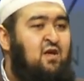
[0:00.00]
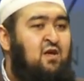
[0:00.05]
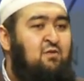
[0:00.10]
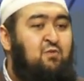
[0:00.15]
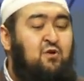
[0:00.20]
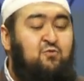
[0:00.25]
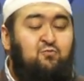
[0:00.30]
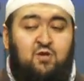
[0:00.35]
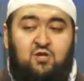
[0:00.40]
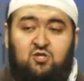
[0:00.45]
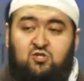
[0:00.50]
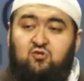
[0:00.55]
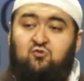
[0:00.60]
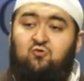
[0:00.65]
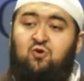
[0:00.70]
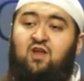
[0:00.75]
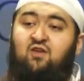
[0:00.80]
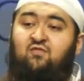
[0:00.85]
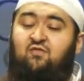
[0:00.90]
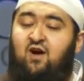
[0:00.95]
But we
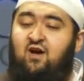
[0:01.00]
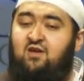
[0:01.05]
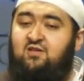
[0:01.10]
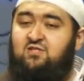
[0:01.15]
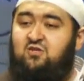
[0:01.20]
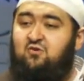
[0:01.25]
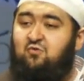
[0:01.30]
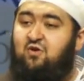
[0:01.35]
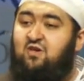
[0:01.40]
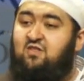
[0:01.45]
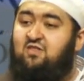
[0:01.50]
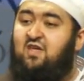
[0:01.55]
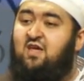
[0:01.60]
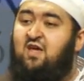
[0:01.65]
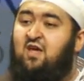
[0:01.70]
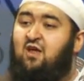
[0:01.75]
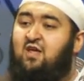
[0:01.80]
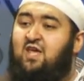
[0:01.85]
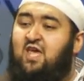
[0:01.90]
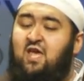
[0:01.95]
do advise you
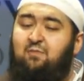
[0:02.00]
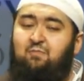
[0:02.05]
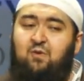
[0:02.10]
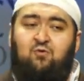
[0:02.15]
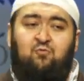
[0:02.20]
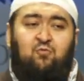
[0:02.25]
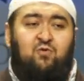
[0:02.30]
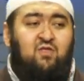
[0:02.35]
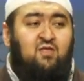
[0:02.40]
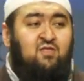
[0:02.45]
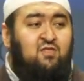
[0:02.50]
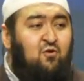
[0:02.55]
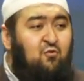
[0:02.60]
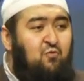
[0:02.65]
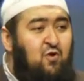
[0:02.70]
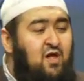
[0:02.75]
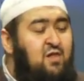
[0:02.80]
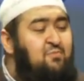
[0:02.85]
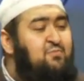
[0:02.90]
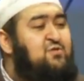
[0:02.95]
with, keep it within the
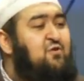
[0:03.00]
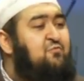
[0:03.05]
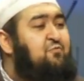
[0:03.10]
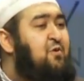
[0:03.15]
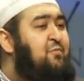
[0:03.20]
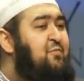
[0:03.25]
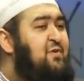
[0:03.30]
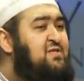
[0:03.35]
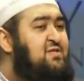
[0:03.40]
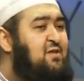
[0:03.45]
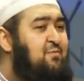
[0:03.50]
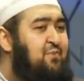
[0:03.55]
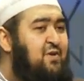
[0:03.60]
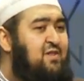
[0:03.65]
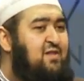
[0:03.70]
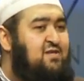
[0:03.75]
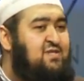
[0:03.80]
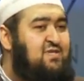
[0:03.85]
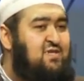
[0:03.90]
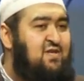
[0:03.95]
realms of
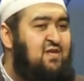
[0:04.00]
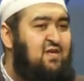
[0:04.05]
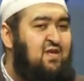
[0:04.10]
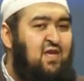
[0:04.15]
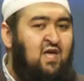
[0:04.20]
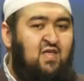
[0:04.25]
permissibility.